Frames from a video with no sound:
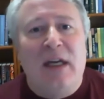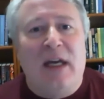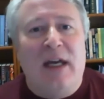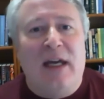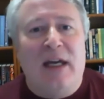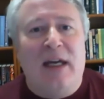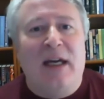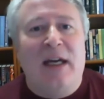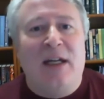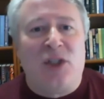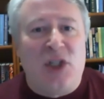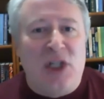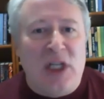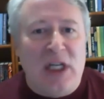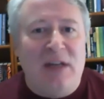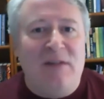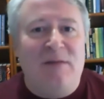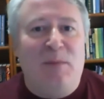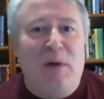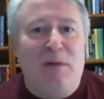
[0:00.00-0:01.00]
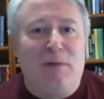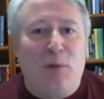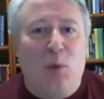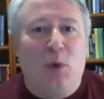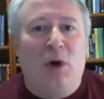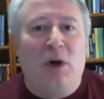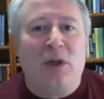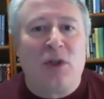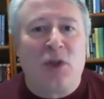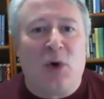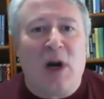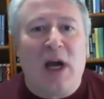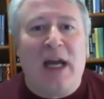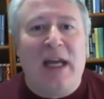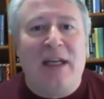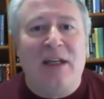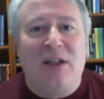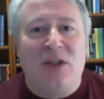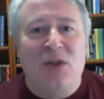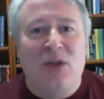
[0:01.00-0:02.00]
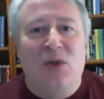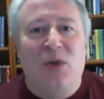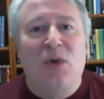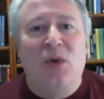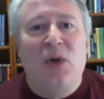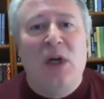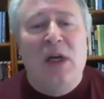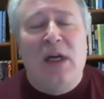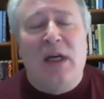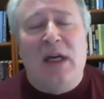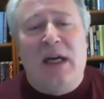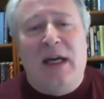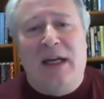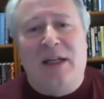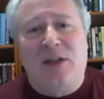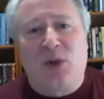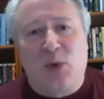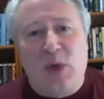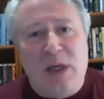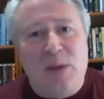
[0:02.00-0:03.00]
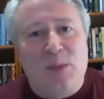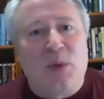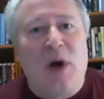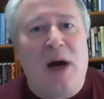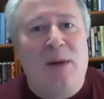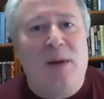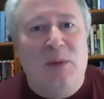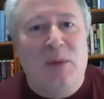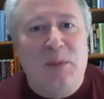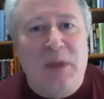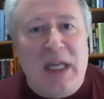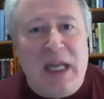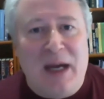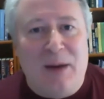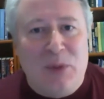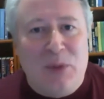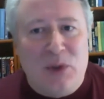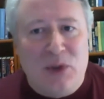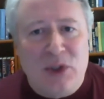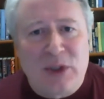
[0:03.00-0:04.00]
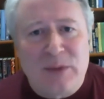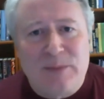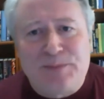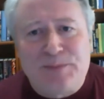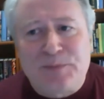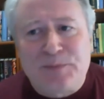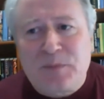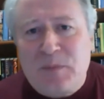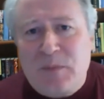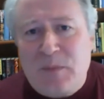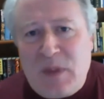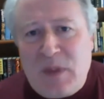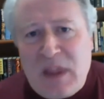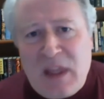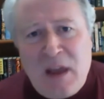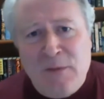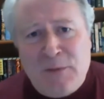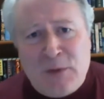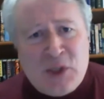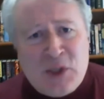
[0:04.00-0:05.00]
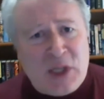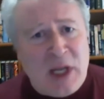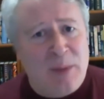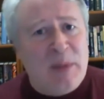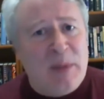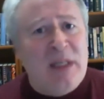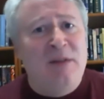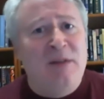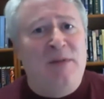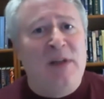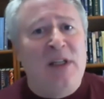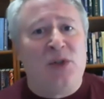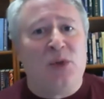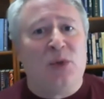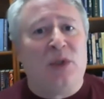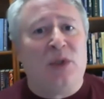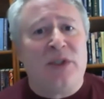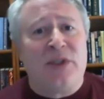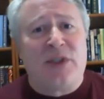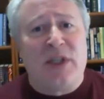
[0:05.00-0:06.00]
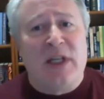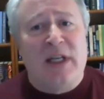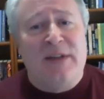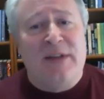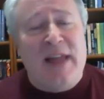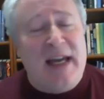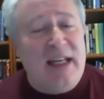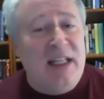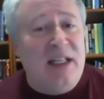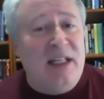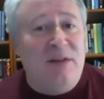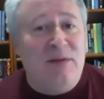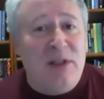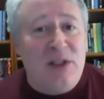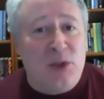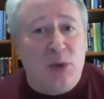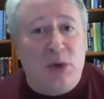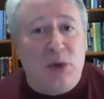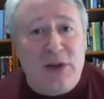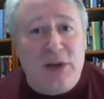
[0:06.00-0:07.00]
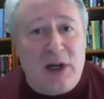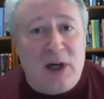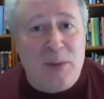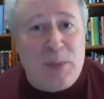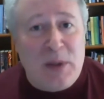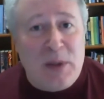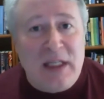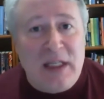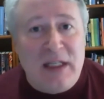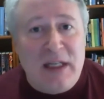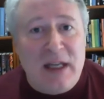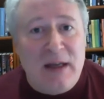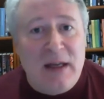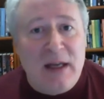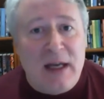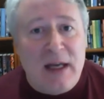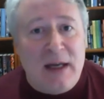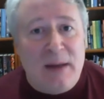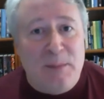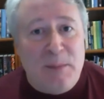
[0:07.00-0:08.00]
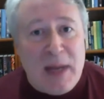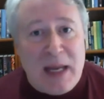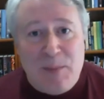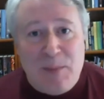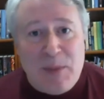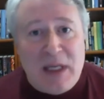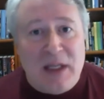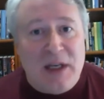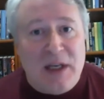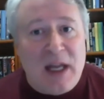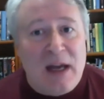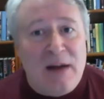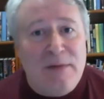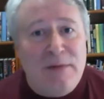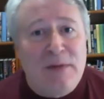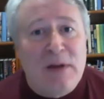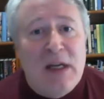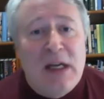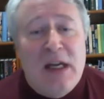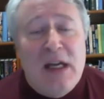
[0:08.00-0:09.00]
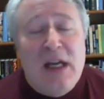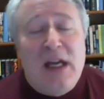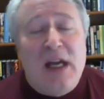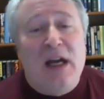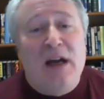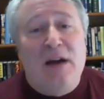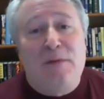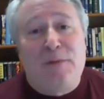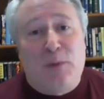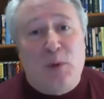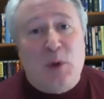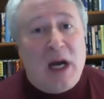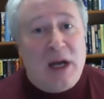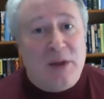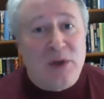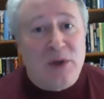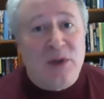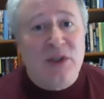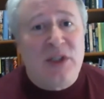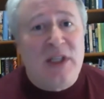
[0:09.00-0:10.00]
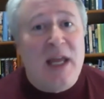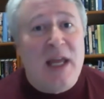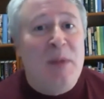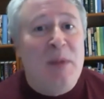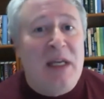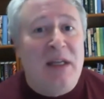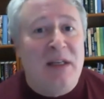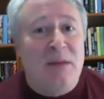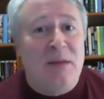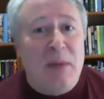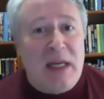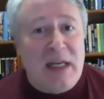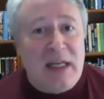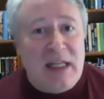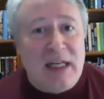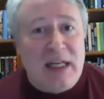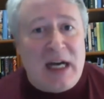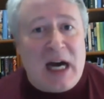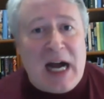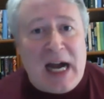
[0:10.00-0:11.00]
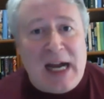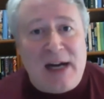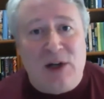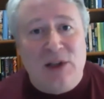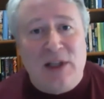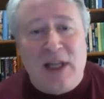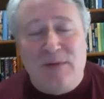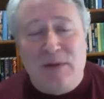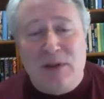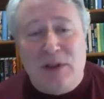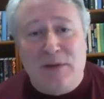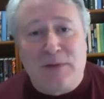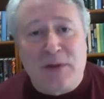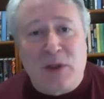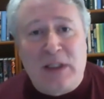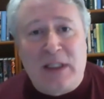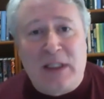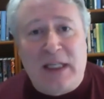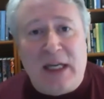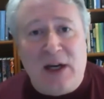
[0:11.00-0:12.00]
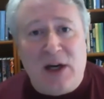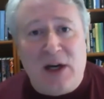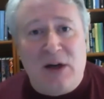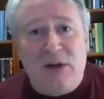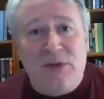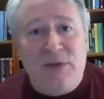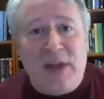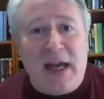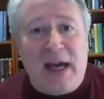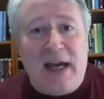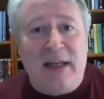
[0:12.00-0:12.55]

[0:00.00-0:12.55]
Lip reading: achieve before trying to treat problem gamblers. For some individuals, that individual therapy may be enough. For others, they may need a higher level of care that